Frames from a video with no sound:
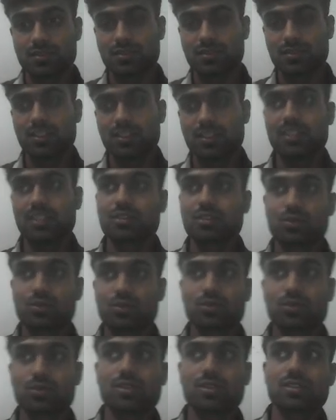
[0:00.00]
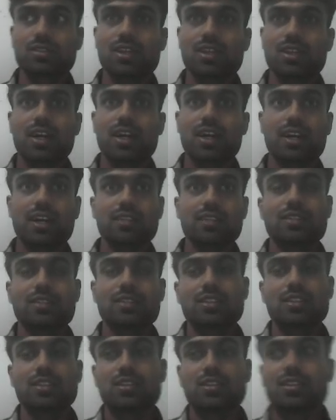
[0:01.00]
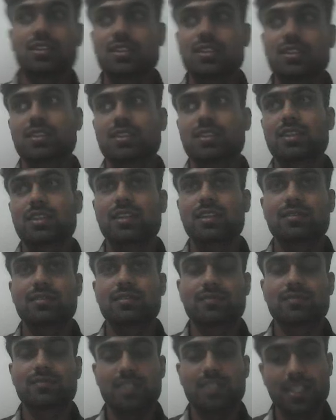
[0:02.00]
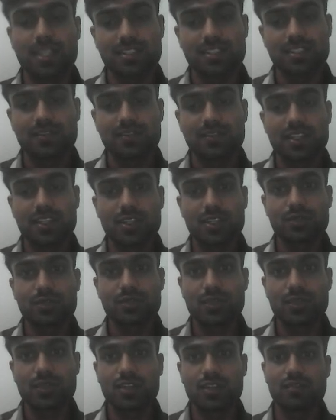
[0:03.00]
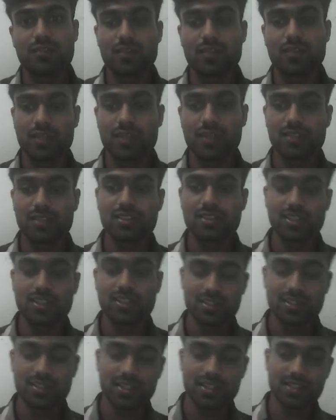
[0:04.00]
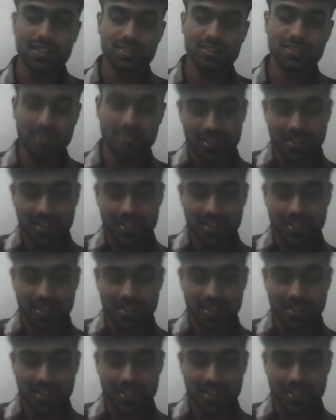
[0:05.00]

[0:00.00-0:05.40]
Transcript: these tools are. In next video, we will see the next three